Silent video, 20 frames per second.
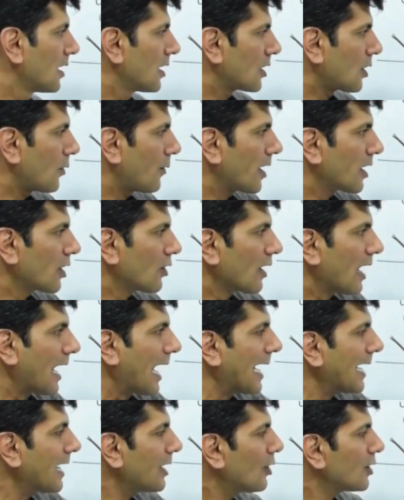Now when you are
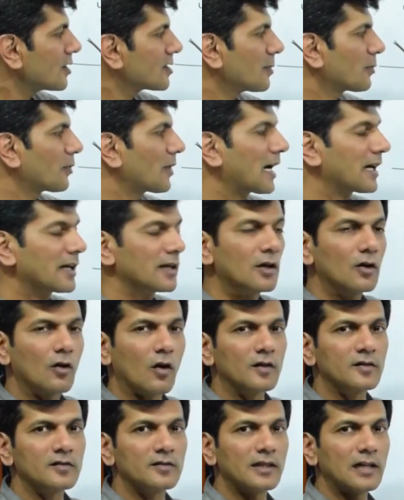adding or subtracting a
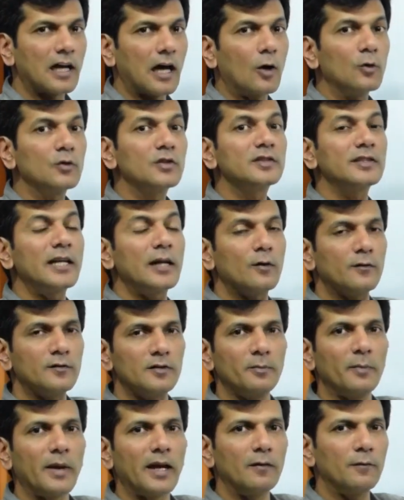constant outside of
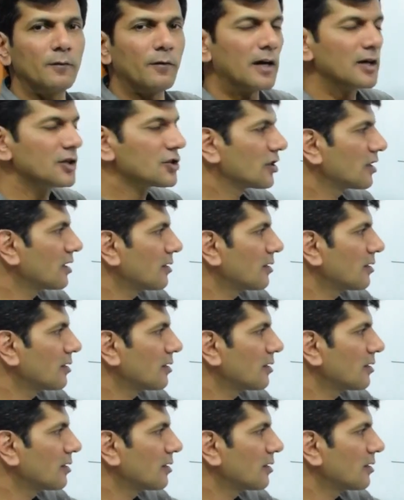the main function,